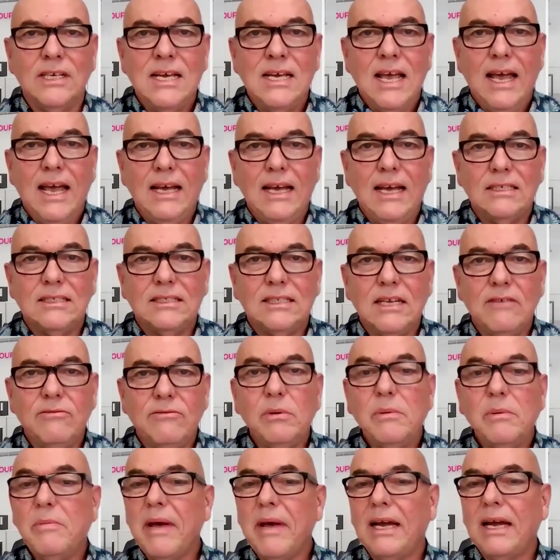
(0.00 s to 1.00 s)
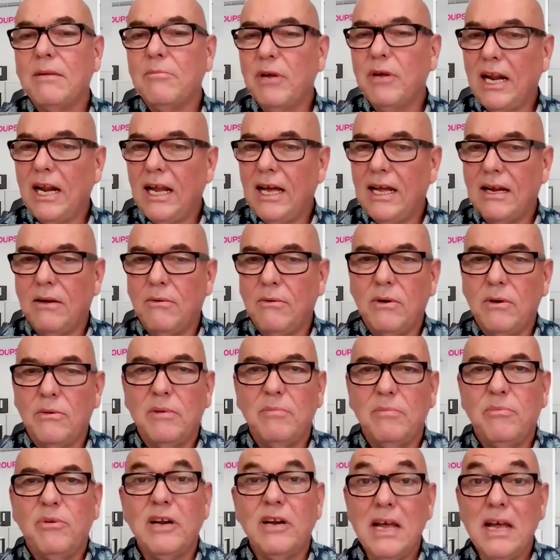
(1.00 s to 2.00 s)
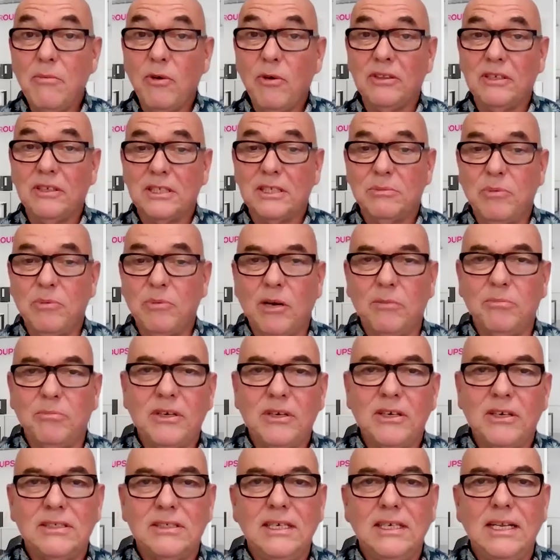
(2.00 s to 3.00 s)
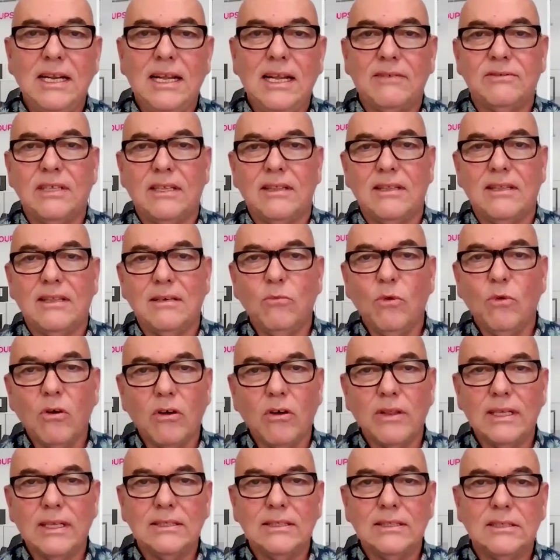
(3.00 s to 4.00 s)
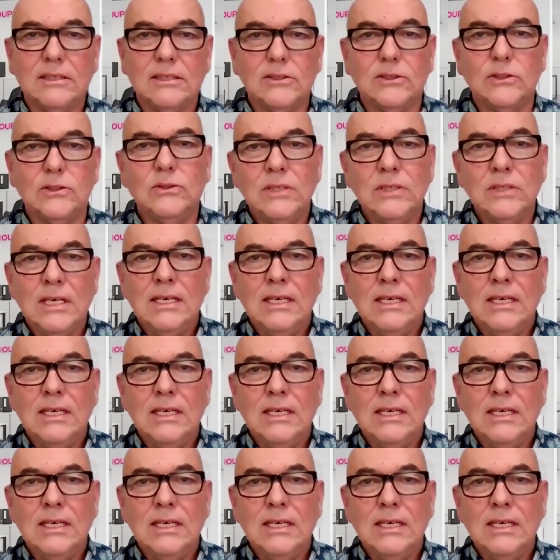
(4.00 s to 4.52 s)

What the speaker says: And Steve will be back a bit later where we put him on the spot because he loves nothing more than to